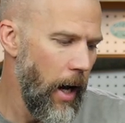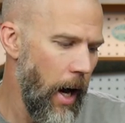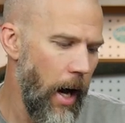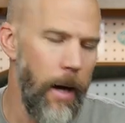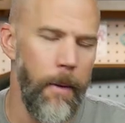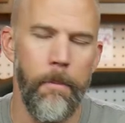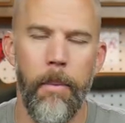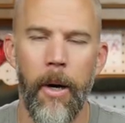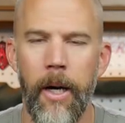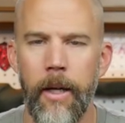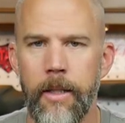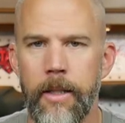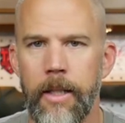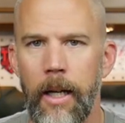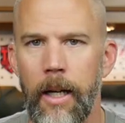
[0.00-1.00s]
Uh,
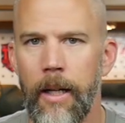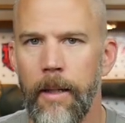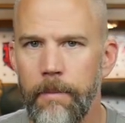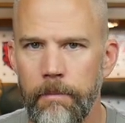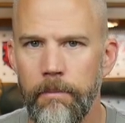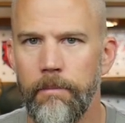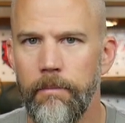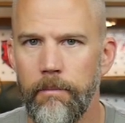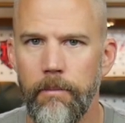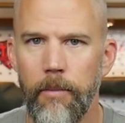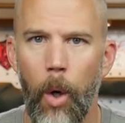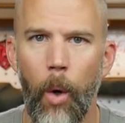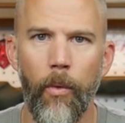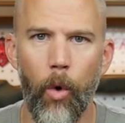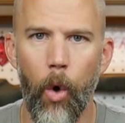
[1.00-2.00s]
but... Uh,
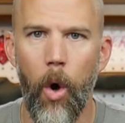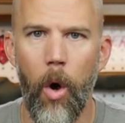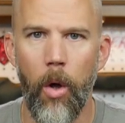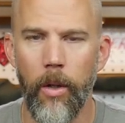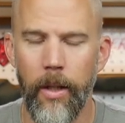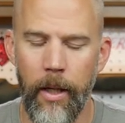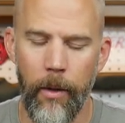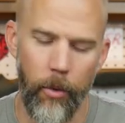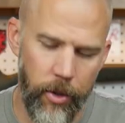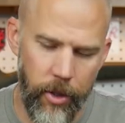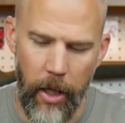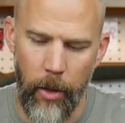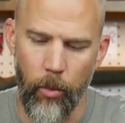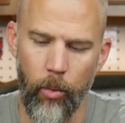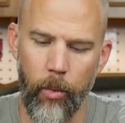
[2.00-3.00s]
Overall, it was
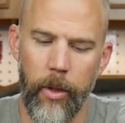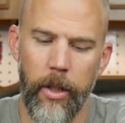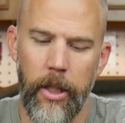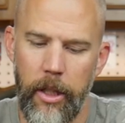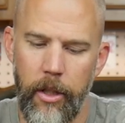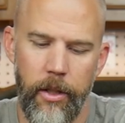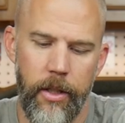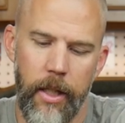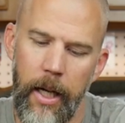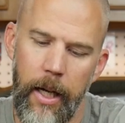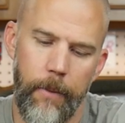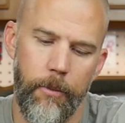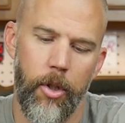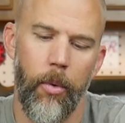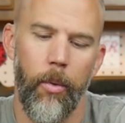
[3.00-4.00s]
a really good
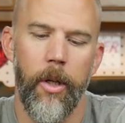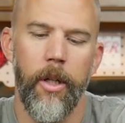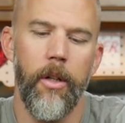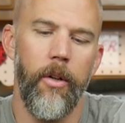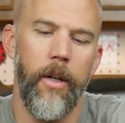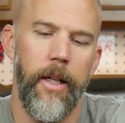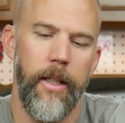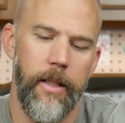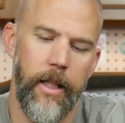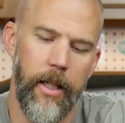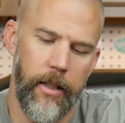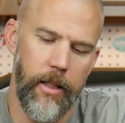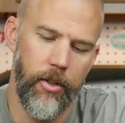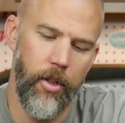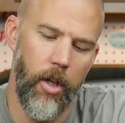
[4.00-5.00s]
time. So we're going to go ahead and
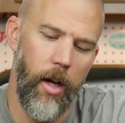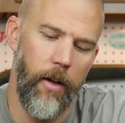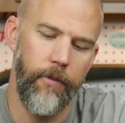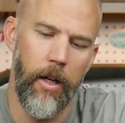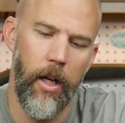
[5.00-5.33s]
kick this off.